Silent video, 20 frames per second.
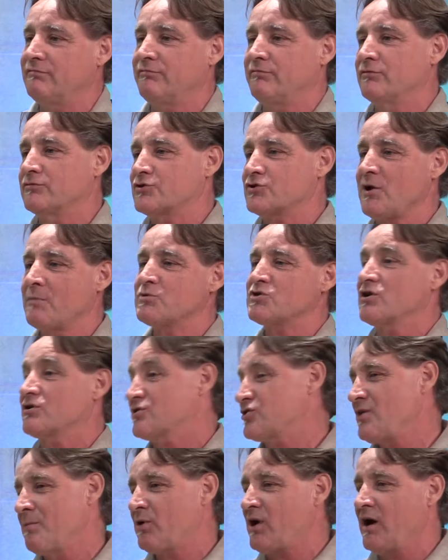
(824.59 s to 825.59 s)

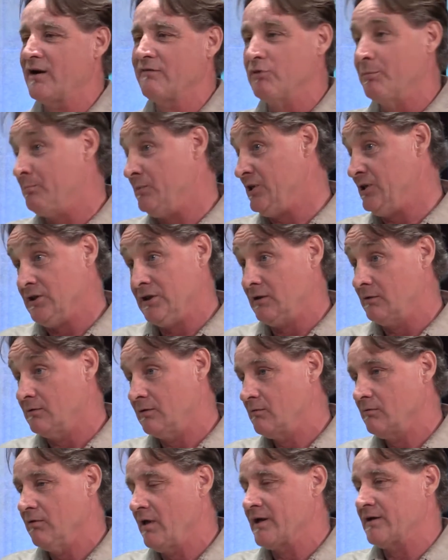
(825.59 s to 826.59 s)
some kind of a meaning
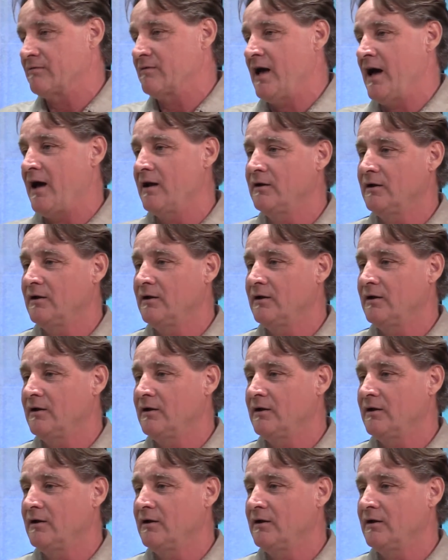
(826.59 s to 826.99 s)
like that.